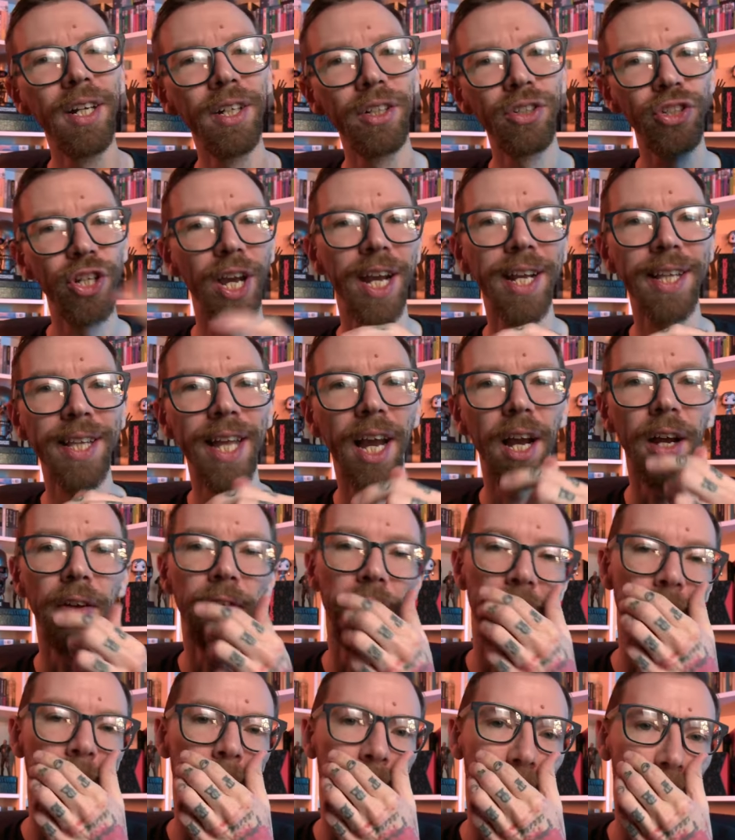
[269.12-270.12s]
Check that
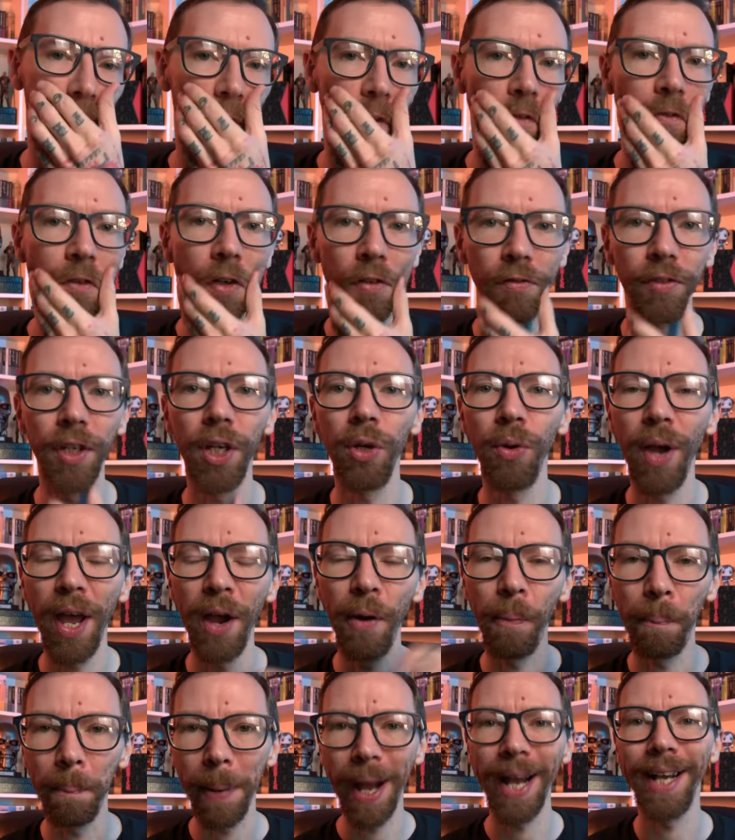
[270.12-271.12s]
original review
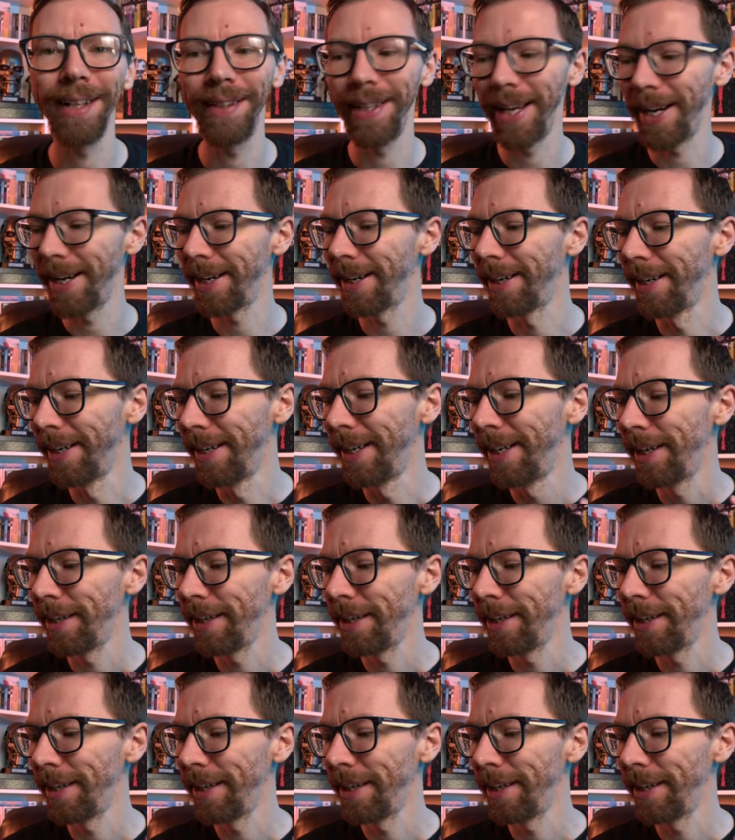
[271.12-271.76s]
out back there.